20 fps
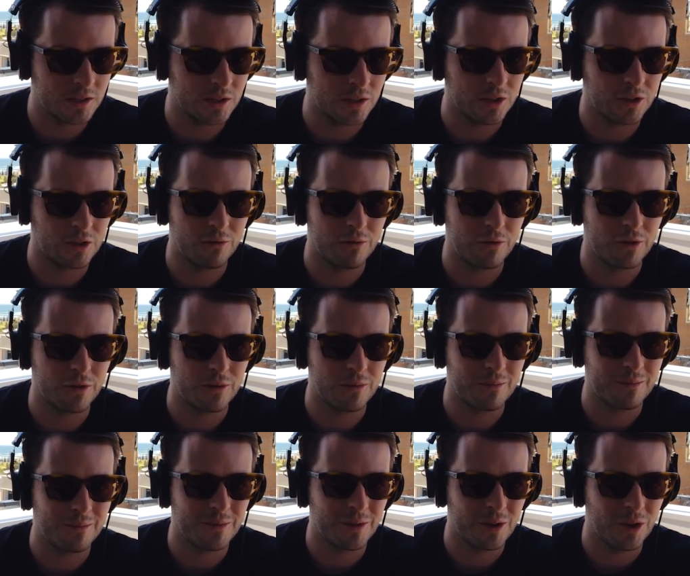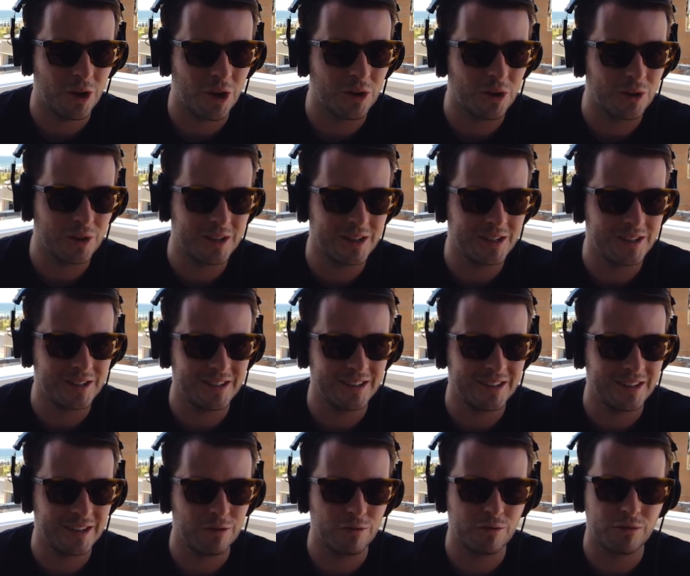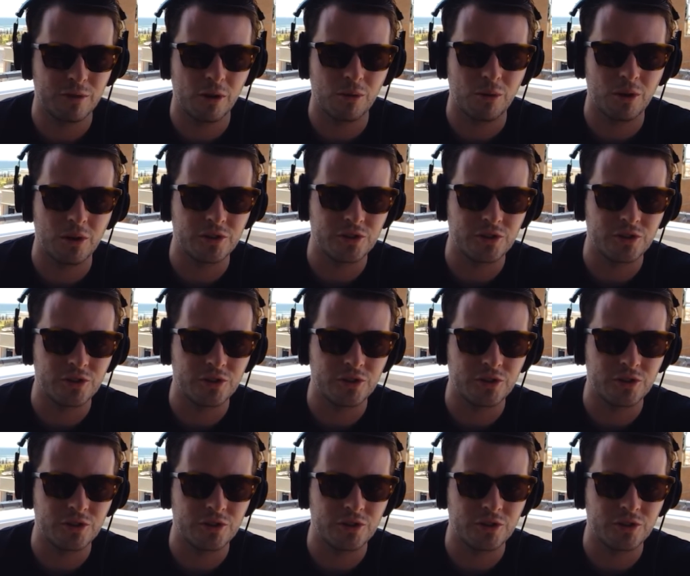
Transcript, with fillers: You could offer them early info on